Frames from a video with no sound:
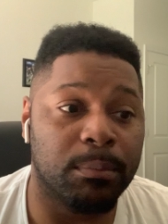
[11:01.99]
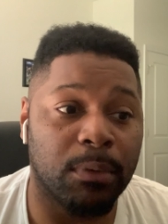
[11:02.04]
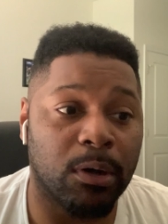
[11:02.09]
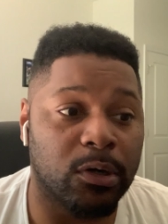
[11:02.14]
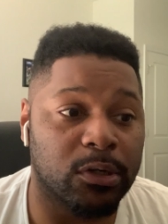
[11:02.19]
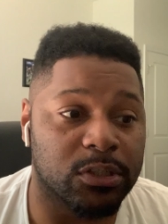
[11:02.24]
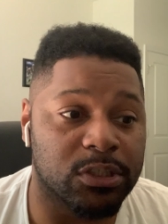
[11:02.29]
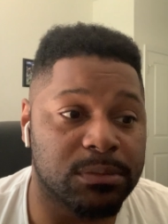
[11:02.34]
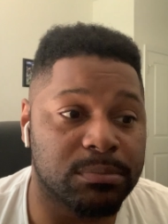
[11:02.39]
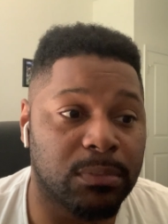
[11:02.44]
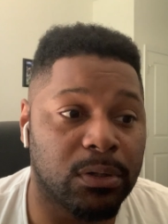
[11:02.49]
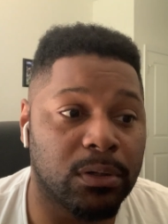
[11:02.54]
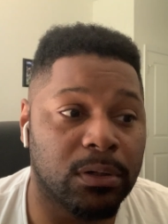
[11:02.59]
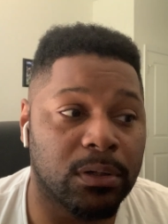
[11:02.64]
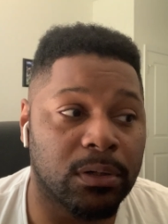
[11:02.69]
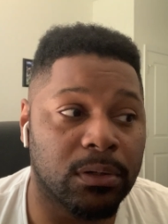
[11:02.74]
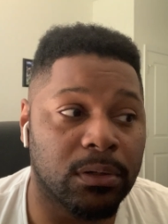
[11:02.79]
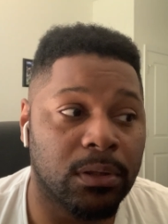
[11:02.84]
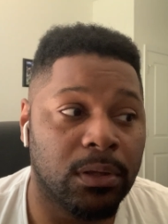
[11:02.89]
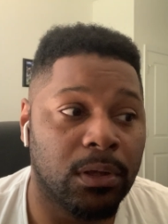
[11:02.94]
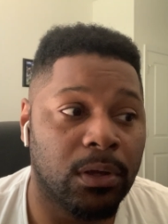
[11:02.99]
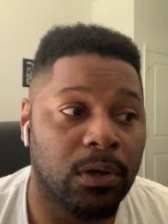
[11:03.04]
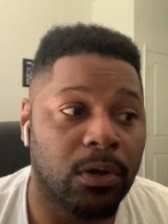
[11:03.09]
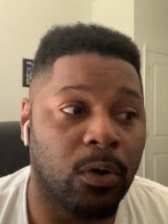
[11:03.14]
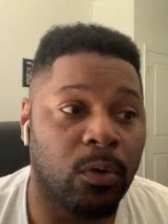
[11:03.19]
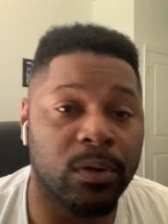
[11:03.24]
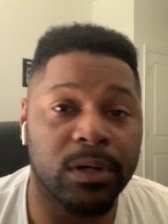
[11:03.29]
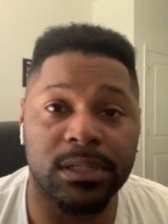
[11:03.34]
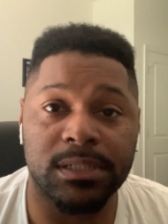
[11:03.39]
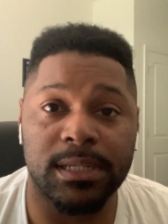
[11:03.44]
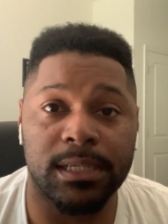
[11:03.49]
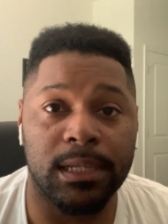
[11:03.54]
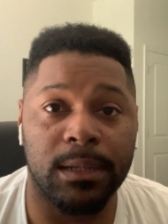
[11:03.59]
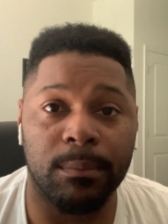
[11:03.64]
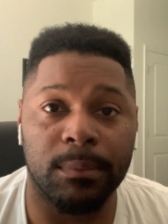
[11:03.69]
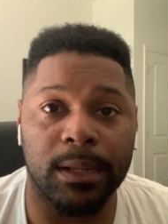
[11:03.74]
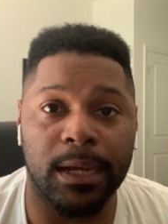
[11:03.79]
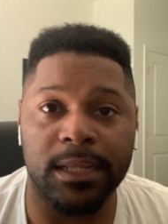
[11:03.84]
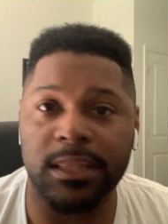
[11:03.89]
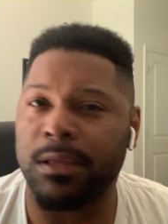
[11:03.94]
Marcus Smart on a
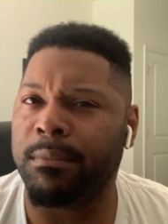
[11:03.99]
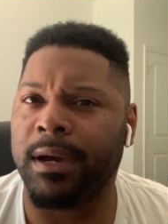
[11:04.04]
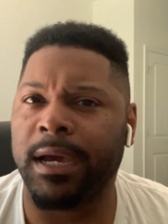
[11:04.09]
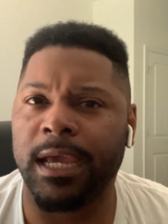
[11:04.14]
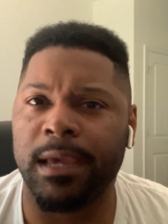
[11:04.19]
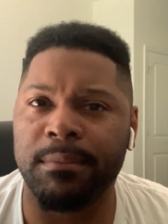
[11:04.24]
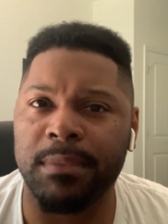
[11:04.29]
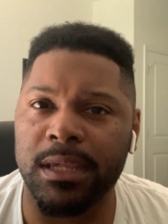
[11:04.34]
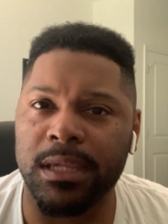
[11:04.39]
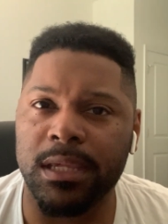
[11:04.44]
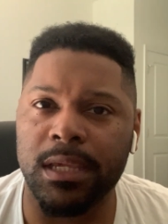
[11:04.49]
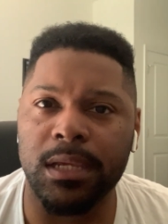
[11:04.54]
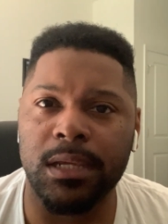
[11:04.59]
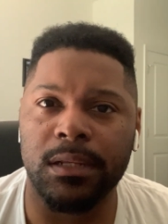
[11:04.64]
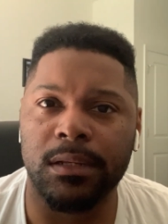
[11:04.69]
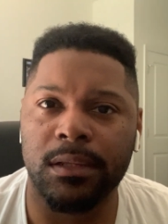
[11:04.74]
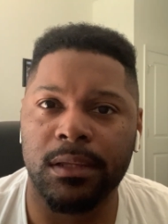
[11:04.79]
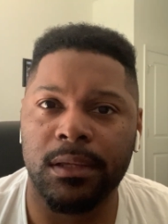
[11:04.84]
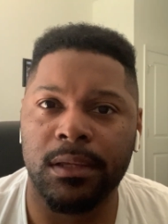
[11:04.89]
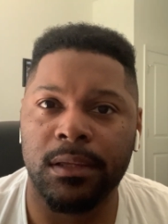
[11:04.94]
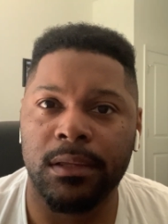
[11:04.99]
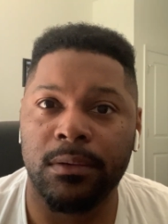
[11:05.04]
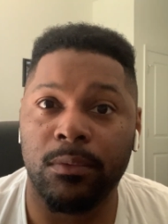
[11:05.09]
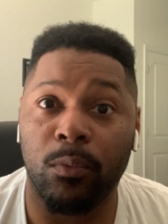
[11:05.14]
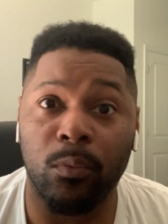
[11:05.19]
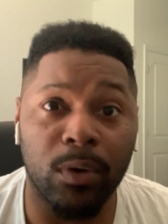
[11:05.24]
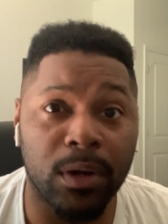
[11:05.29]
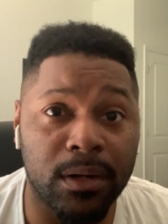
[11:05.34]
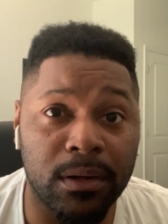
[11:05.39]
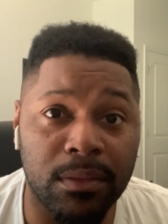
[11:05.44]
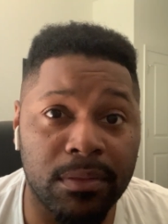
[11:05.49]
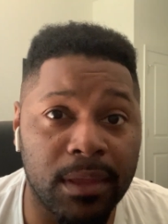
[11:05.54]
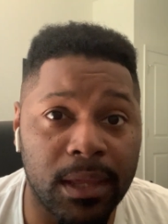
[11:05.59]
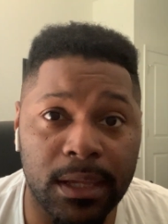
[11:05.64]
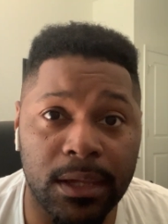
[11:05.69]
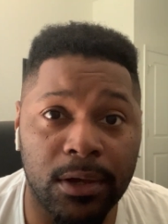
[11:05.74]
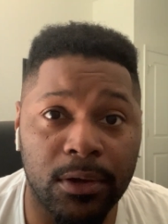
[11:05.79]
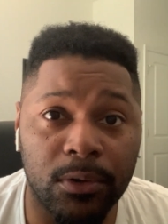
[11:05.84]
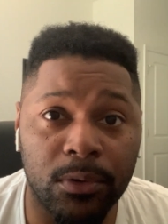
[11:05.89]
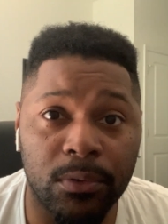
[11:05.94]
team like the Miami Heat, where do they
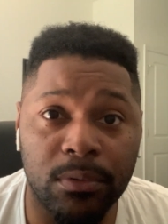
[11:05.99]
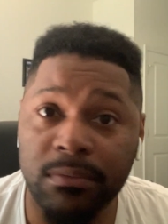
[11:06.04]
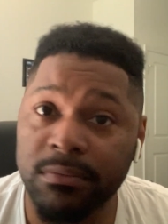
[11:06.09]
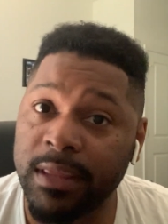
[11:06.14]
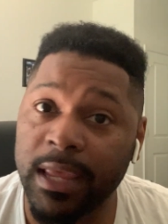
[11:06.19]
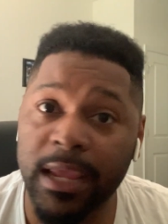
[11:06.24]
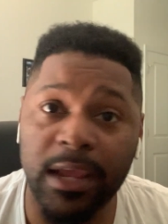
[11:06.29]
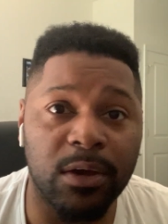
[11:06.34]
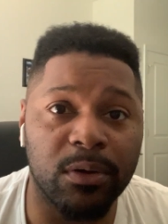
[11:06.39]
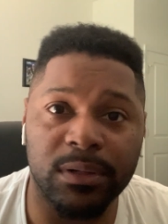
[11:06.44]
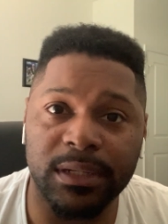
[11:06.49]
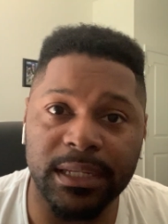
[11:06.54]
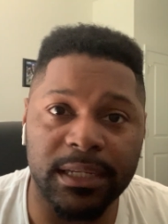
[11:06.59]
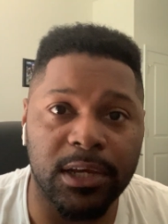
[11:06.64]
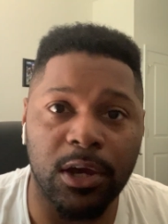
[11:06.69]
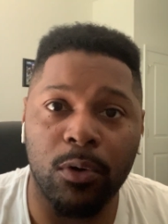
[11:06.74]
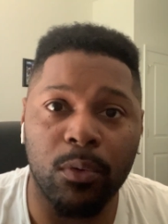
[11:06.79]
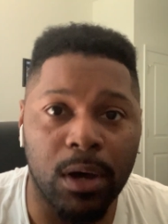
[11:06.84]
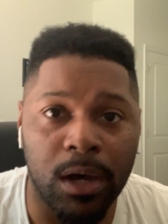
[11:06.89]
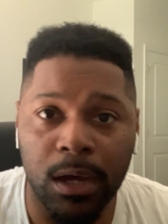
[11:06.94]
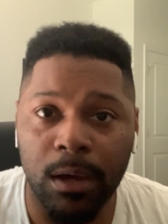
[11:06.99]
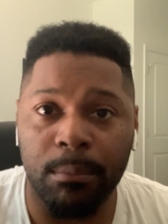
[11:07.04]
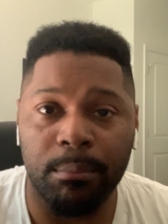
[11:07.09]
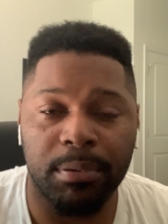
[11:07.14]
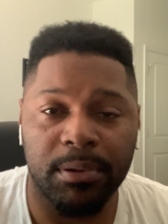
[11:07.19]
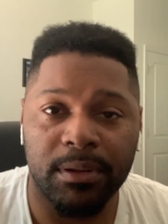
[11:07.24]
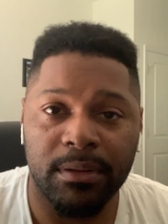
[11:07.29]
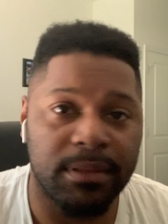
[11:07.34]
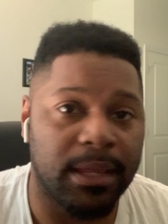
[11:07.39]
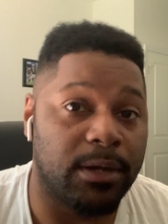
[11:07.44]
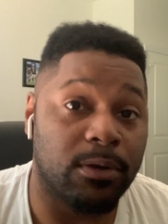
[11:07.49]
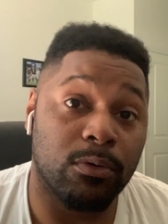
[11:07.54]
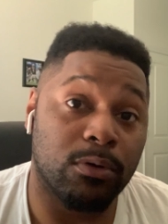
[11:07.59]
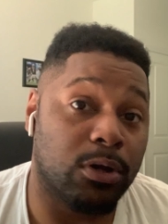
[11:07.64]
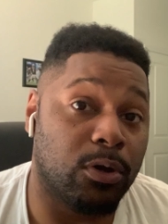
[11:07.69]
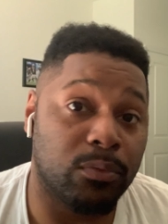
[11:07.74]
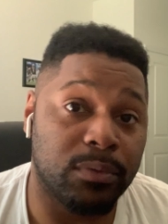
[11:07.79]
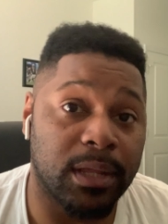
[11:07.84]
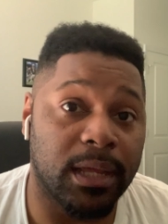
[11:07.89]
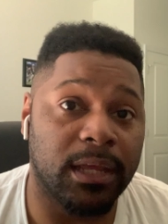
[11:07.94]
go? They only go up. They don't
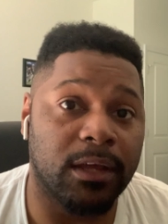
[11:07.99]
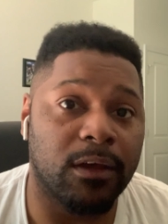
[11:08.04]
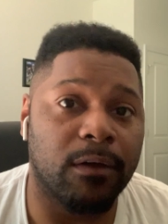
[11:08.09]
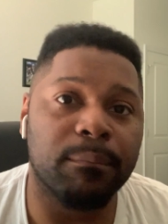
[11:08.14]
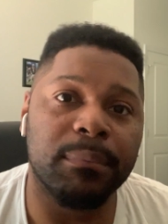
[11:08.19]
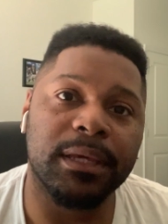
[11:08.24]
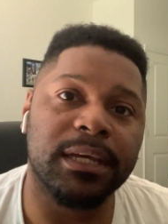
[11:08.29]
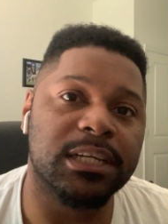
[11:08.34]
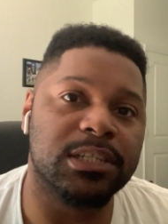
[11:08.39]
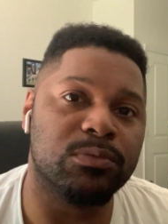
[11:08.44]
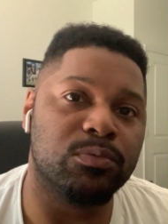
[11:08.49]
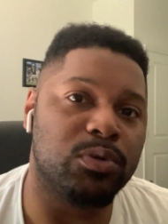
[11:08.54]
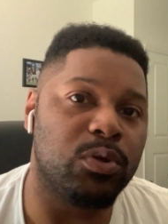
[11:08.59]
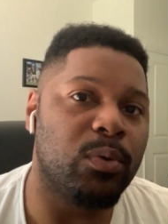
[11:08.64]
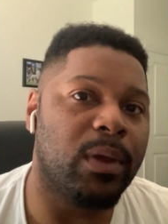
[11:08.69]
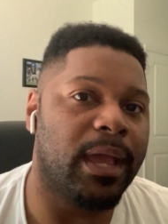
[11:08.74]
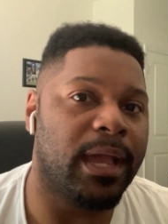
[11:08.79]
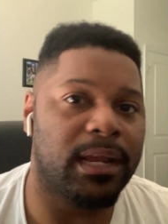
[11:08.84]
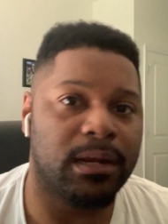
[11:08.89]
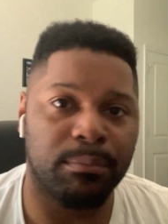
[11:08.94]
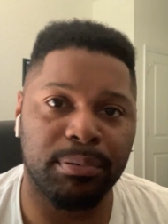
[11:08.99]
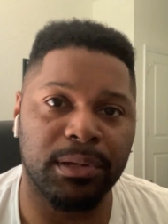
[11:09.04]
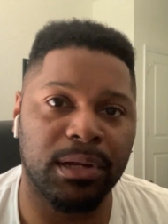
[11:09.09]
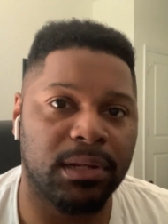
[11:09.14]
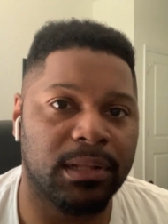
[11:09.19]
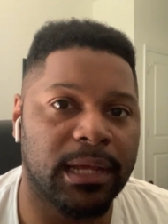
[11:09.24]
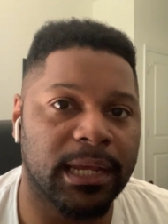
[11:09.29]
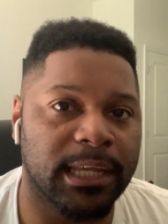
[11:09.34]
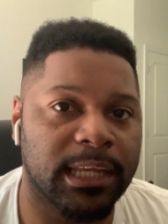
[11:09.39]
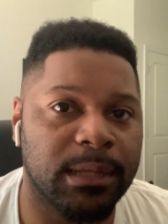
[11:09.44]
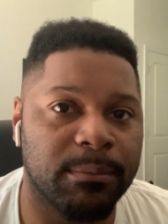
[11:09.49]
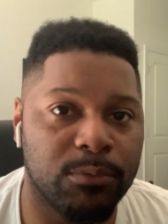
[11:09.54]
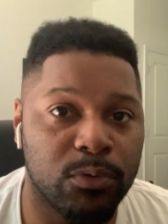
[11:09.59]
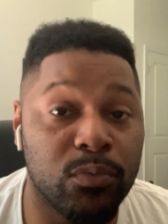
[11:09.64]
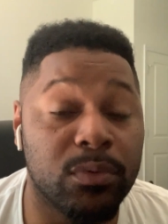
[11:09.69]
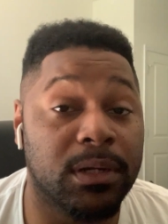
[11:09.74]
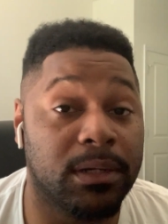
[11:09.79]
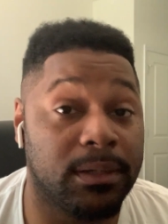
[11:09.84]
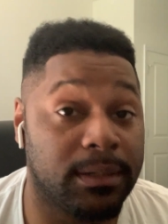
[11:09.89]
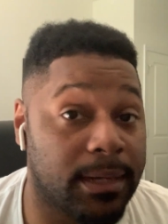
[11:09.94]
go down because when you add a player like him
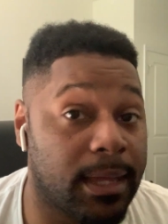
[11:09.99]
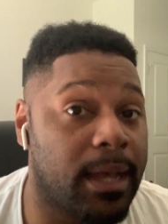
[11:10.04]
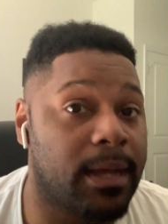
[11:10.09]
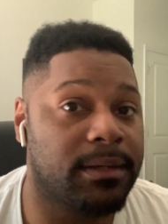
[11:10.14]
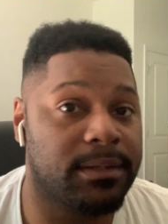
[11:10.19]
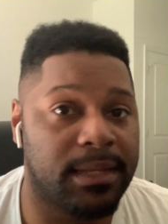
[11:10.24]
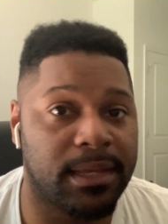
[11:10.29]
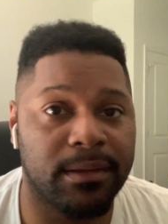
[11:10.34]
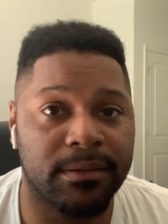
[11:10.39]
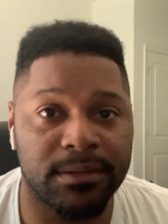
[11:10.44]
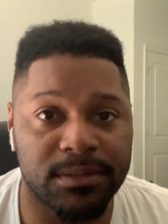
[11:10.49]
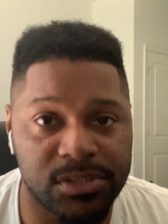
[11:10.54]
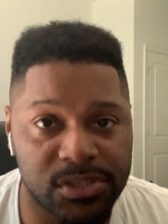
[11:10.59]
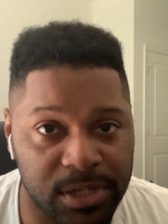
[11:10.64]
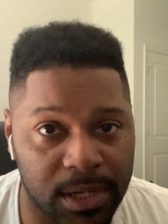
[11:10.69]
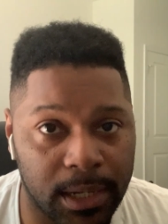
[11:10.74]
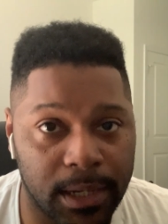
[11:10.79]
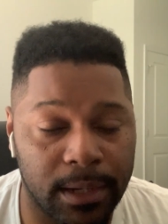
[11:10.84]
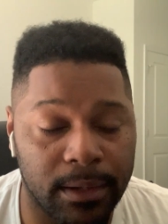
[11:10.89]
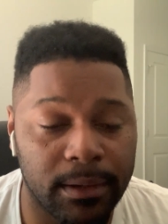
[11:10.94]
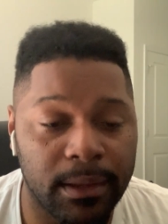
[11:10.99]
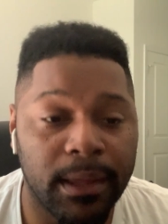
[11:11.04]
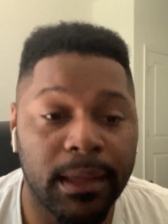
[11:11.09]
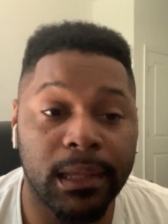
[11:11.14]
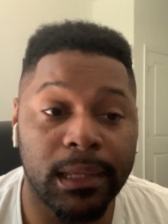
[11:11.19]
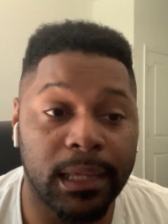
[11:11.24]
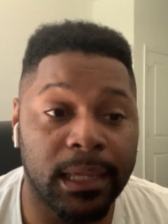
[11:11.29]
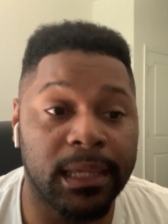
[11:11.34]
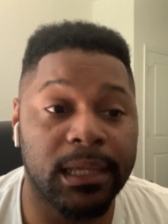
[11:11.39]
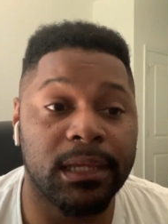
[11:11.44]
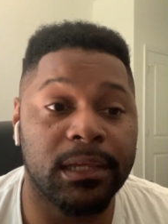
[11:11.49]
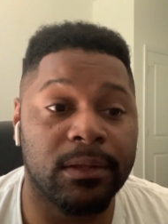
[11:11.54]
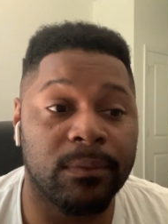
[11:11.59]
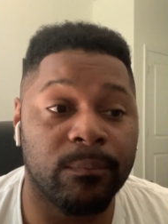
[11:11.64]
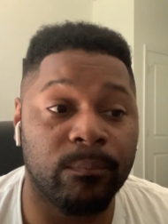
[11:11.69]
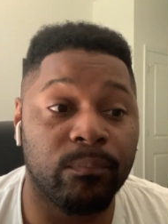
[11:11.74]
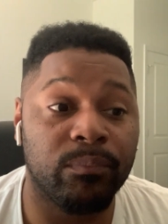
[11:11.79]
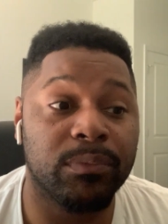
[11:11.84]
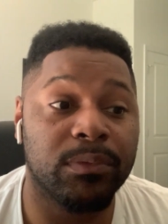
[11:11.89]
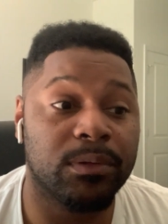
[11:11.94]
who can knock down a shot
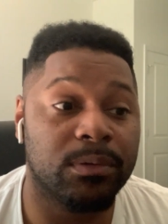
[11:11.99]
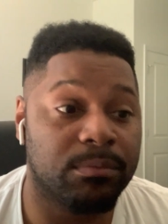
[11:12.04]
and